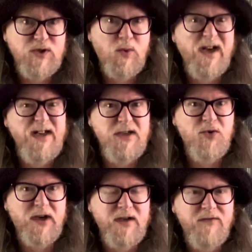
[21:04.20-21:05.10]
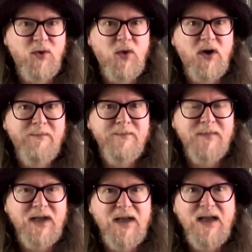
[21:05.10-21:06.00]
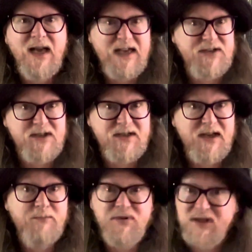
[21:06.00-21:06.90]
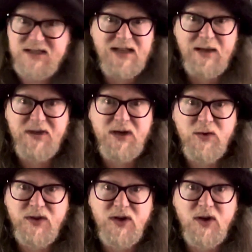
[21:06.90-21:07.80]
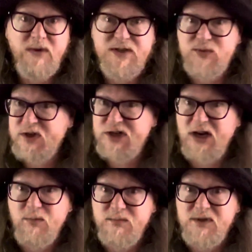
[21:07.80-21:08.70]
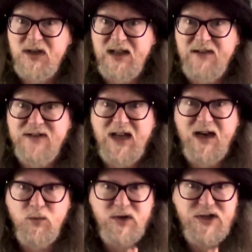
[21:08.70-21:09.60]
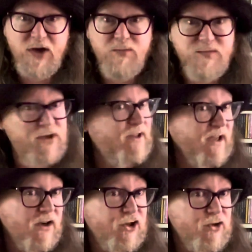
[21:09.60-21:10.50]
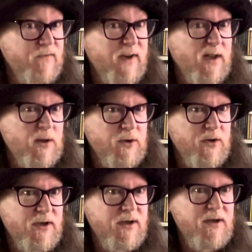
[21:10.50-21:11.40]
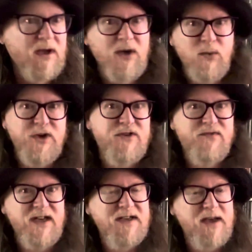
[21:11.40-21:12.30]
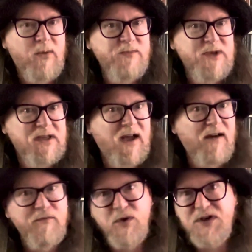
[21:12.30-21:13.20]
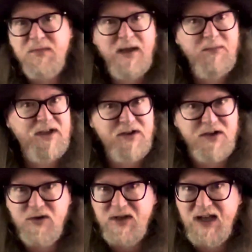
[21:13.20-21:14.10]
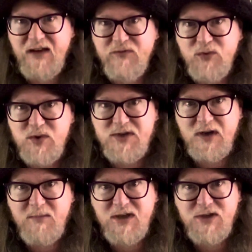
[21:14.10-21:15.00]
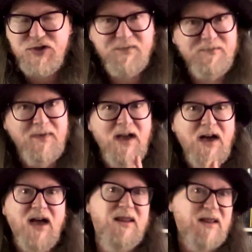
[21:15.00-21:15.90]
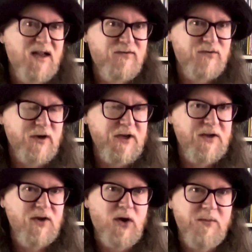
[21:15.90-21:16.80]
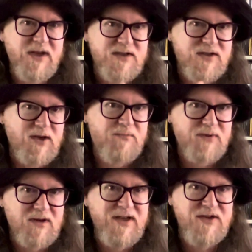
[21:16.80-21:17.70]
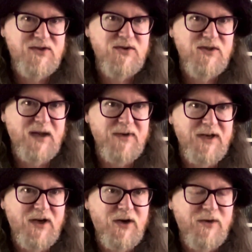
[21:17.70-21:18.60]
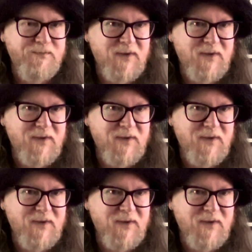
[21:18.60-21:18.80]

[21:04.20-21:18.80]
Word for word: twenty twenty-four. As I said, please let me know in the comments which albums I left out, which albums you think I should have included, which of these albums you love, which maybe you don't care for so much. I love reading the comments, so please do let me know